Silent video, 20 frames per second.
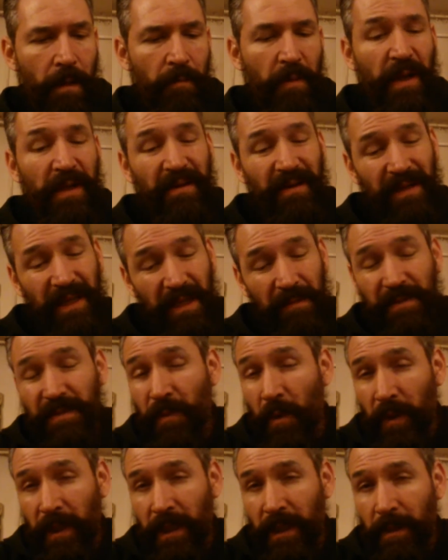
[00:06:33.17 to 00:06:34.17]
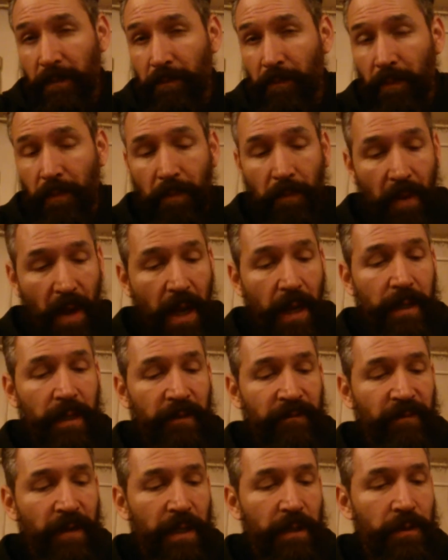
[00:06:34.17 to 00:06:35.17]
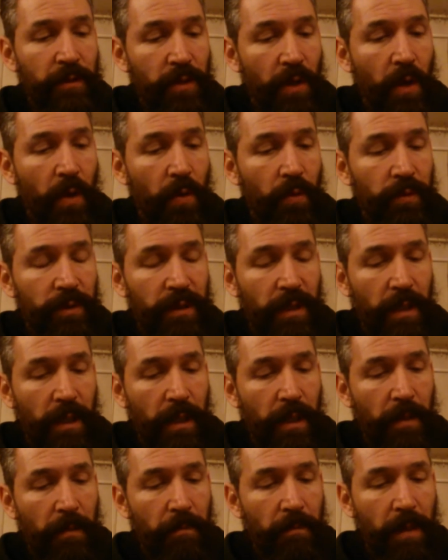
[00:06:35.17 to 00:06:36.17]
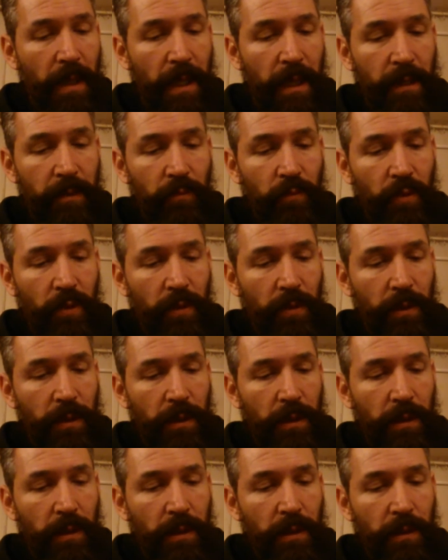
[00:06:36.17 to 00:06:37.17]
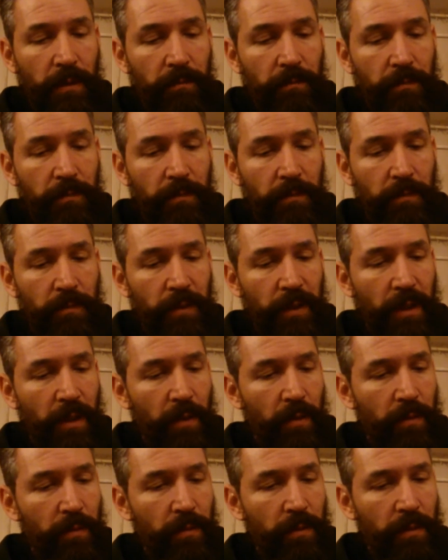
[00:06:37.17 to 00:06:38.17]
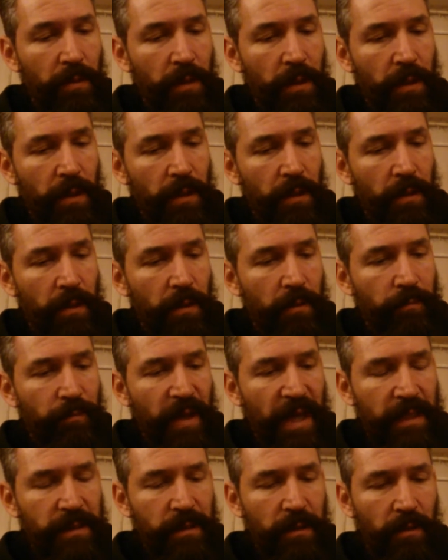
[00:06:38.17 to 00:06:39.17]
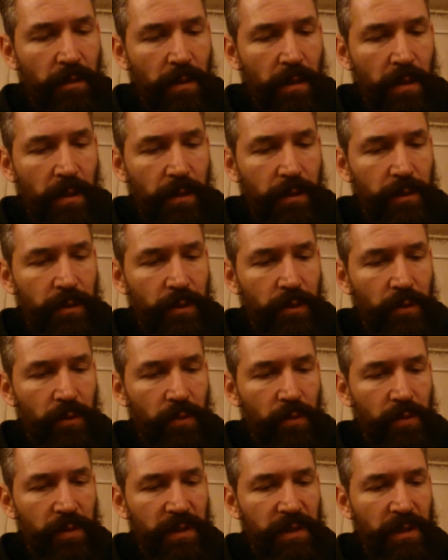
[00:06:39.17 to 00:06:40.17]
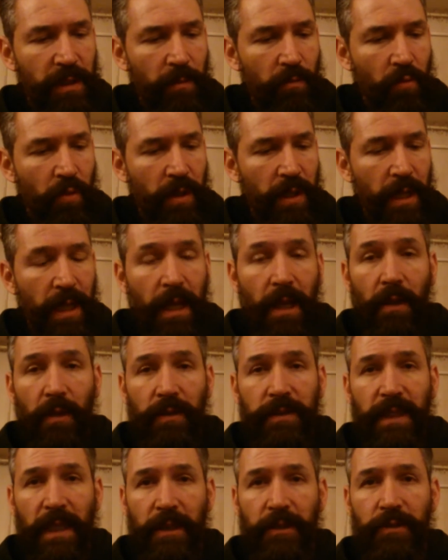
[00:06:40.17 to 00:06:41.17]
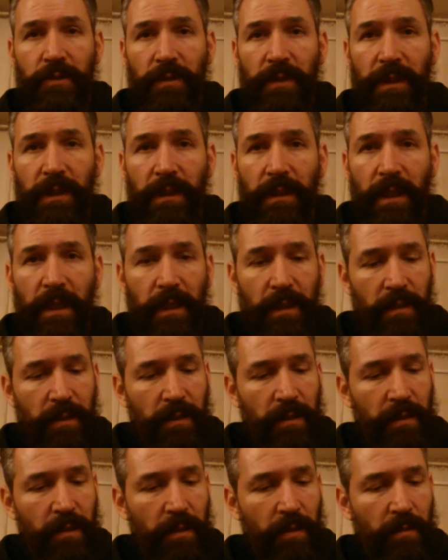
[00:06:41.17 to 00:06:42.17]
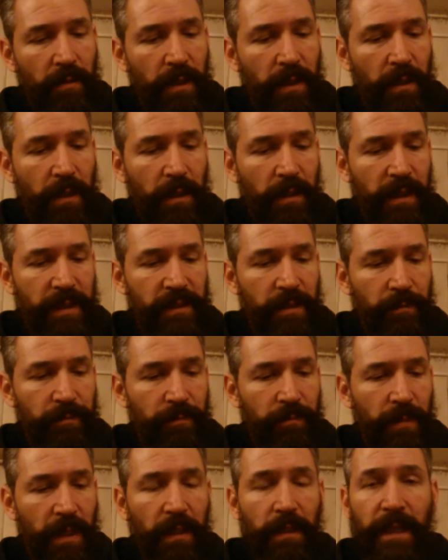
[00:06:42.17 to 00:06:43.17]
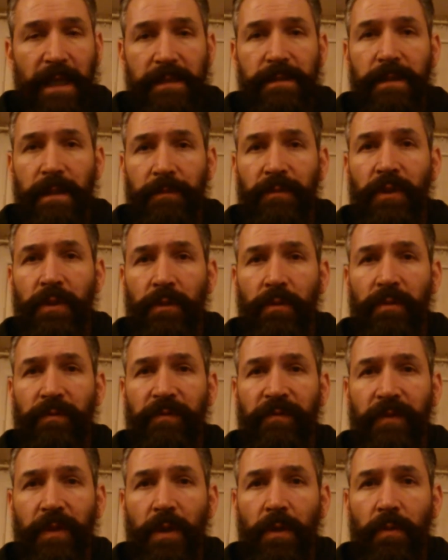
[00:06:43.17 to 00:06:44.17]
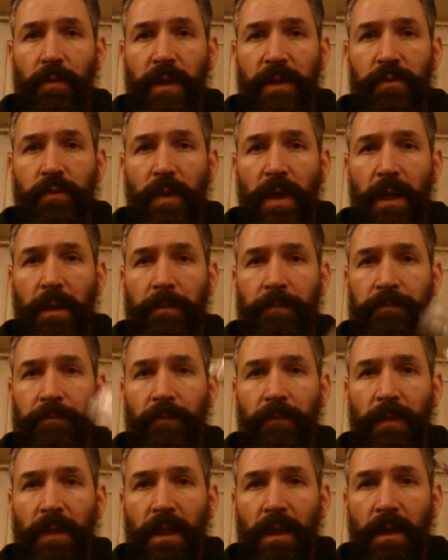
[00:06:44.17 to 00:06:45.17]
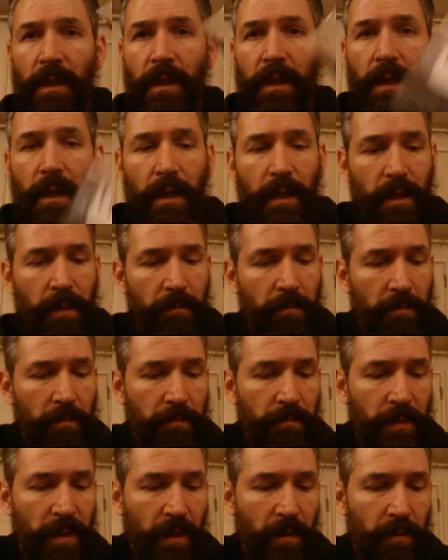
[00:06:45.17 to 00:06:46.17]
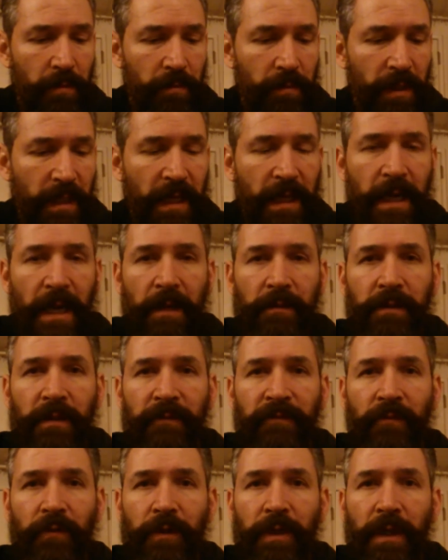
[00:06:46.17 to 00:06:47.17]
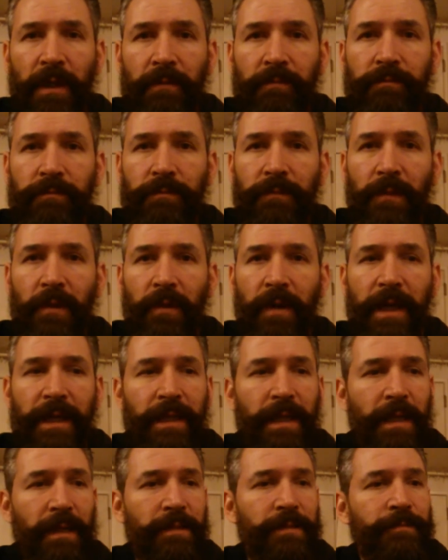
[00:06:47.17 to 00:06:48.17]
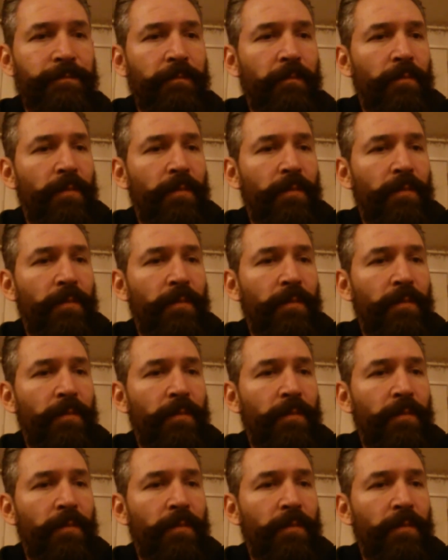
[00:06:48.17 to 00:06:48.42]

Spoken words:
probably going to keep smoking it, but if I don't, I will, you know, pass it along to someone else, actually, and, you know, I'll ask them to do a review as well. You know, get it out there for you. All right, guys?